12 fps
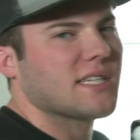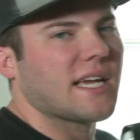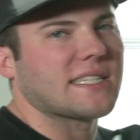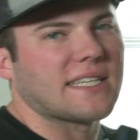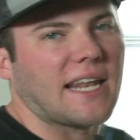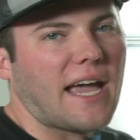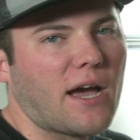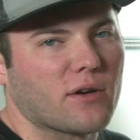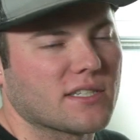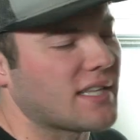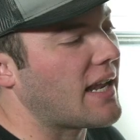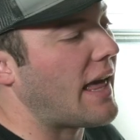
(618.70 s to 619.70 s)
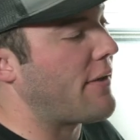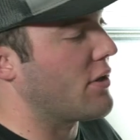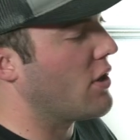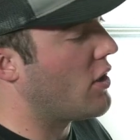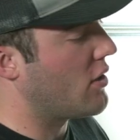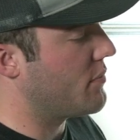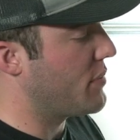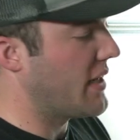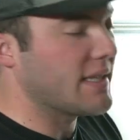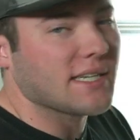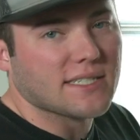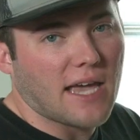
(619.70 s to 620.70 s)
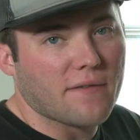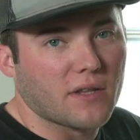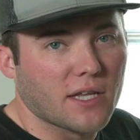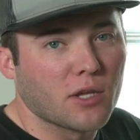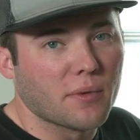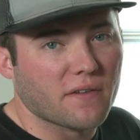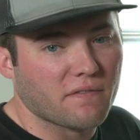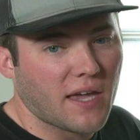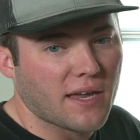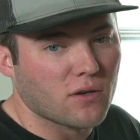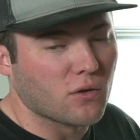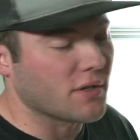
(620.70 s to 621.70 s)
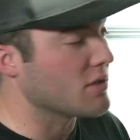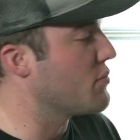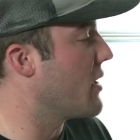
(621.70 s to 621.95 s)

say it's loud. It's not loud at all, but it does have a little bit of fan noise.